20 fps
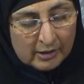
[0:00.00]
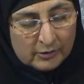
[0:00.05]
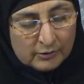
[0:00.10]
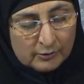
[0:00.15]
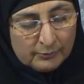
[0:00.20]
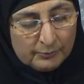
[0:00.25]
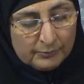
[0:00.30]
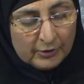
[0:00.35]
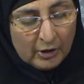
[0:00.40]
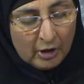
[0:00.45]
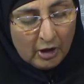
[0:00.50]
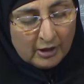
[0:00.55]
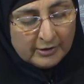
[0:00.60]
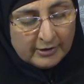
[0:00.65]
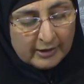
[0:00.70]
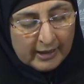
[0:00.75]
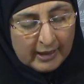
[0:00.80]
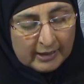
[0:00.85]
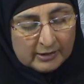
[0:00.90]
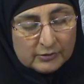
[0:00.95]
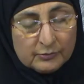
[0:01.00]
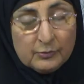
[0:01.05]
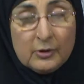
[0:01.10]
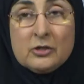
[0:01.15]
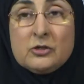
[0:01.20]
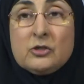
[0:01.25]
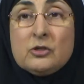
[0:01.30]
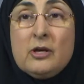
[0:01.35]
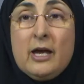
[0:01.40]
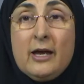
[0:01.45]
to plot against
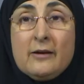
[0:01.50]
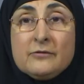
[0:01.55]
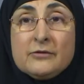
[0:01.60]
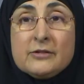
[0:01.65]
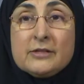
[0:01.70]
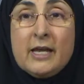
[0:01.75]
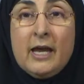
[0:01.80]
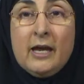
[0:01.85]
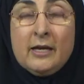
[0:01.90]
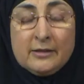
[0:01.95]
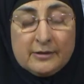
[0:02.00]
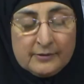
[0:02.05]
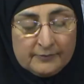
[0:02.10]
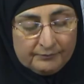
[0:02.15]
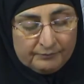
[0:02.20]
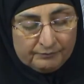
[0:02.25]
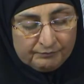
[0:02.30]
what you have said.